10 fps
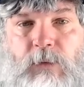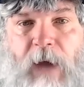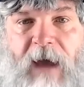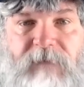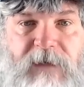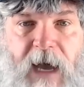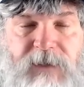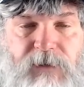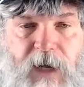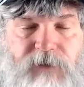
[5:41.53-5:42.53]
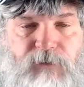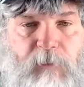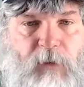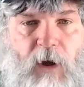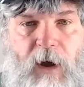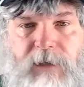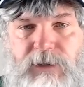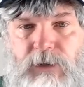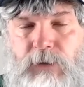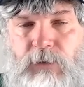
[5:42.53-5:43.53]
advertise your country abroad,
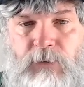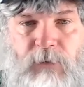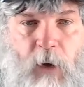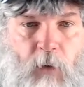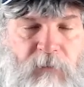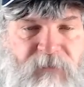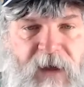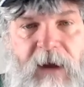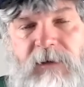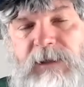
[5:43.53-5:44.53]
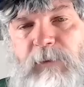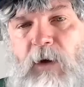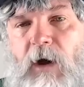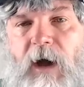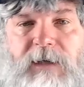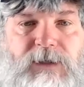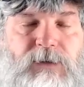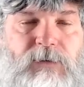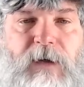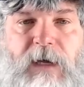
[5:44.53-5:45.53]
to hold fairs abroad,
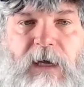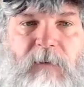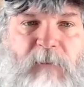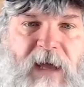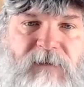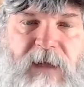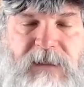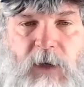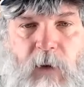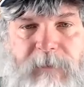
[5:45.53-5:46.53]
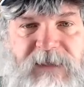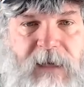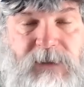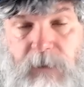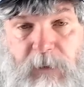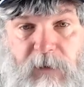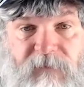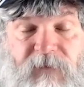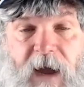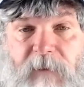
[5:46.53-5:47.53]
to make things on a website so that people can
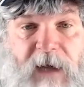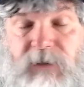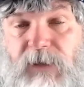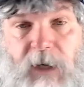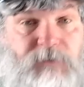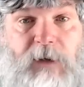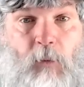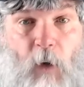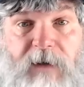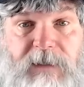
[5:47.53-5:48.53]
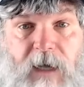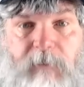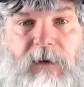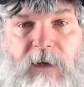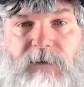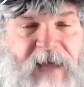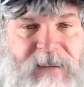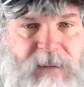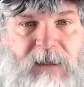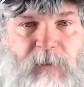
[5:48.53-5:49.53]
find about your country and want to come to your country.
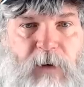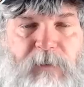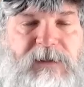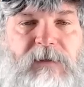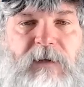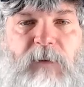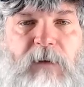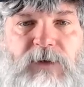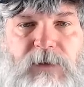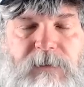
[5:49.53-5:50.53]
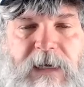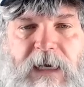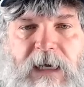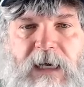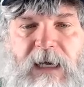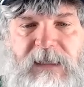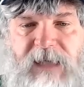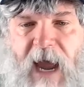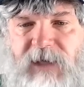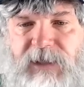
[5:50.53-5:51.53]
That's not the purpose of the Department of Tourism. It's
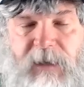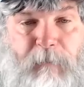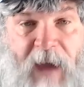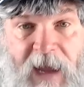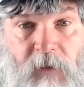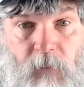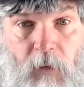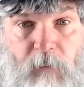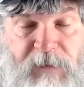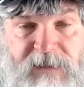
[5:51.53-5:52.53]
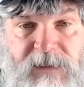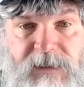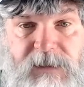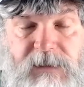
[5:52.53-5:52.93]
actually to bankroll businesses